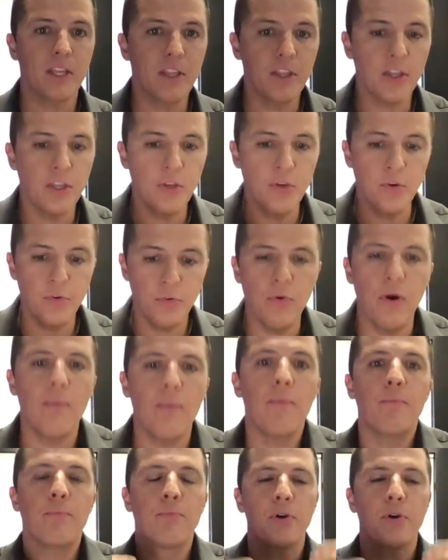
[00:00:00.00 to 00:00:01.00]
you
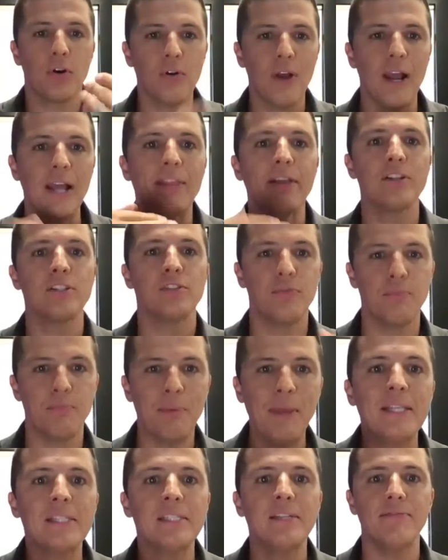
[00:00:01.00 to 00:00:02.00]
progress, there's
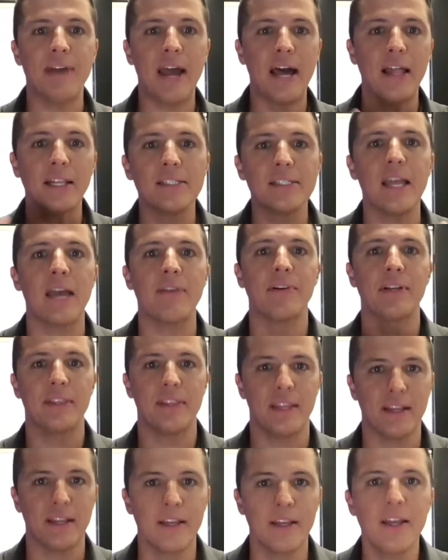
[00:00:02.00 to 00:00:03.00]
peaks and valleys to
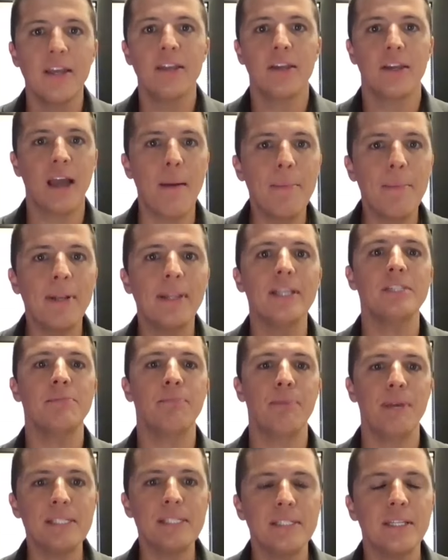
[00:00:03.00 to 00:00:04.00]
everything. Coming to this
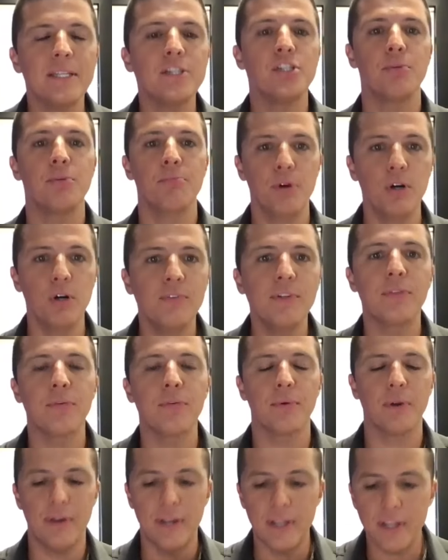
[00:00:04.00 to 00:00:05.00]
business, you're moving
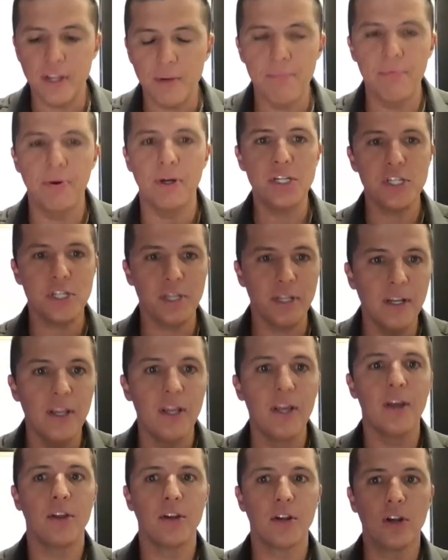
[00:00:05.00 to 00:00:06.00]
through it, you're pushing,
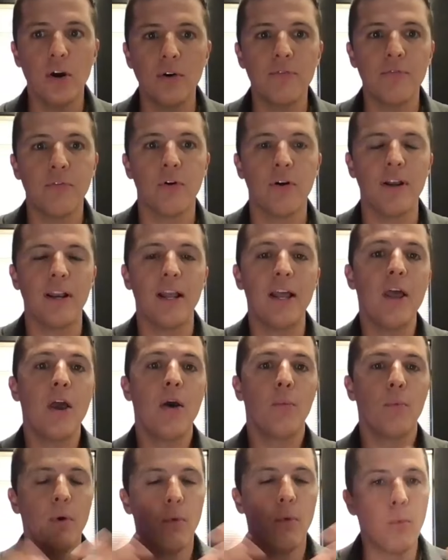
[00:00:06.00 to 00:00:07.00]
you're going for it.
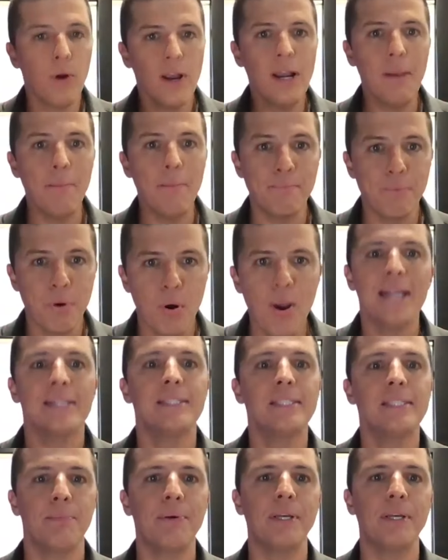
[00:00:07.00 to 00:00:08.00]
Well, we're at a
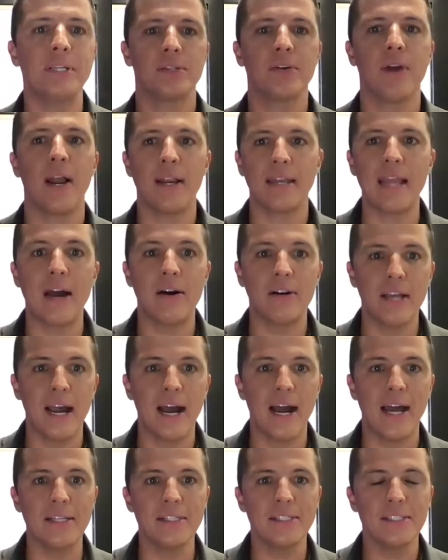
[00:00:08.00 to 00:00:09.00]
precipice right now,
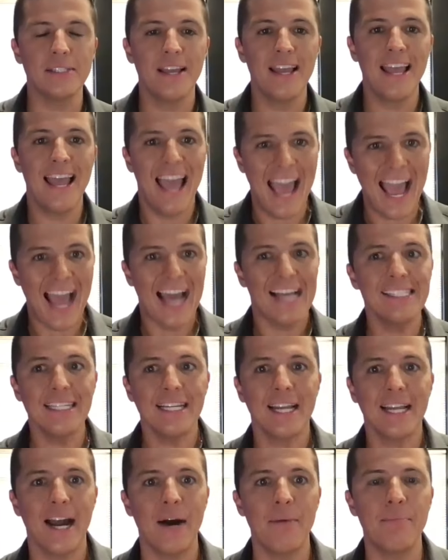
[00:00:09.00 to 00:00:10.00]
guys, as a
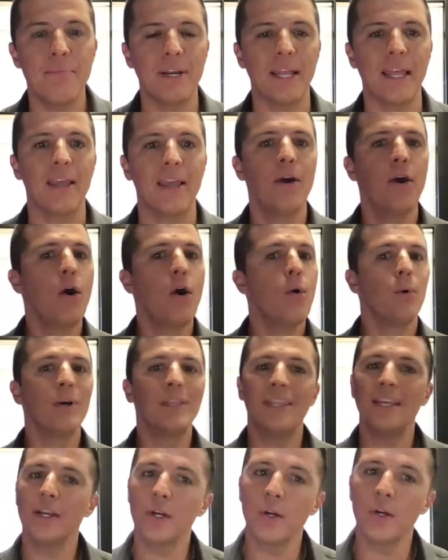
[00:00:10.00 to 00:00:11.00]
company
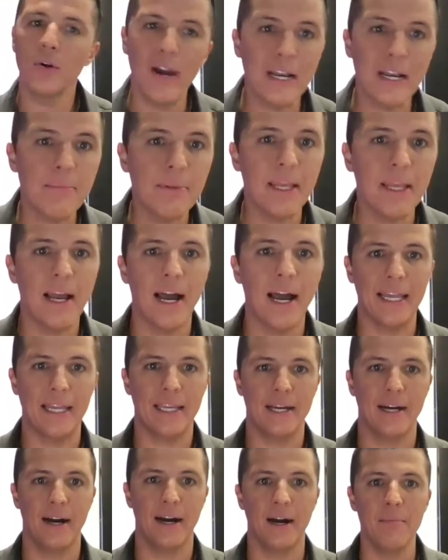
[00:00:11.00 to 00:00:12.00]
with incredibly high
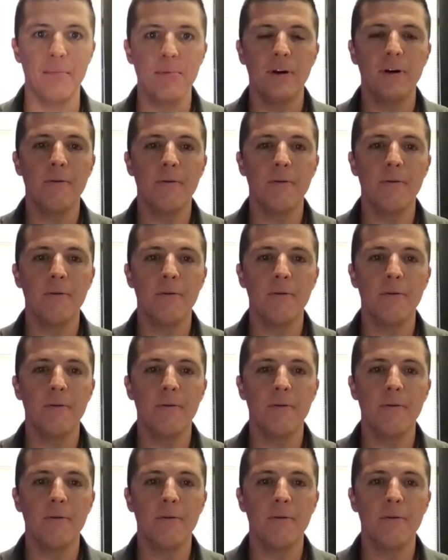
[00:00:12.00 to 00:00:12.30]
comp.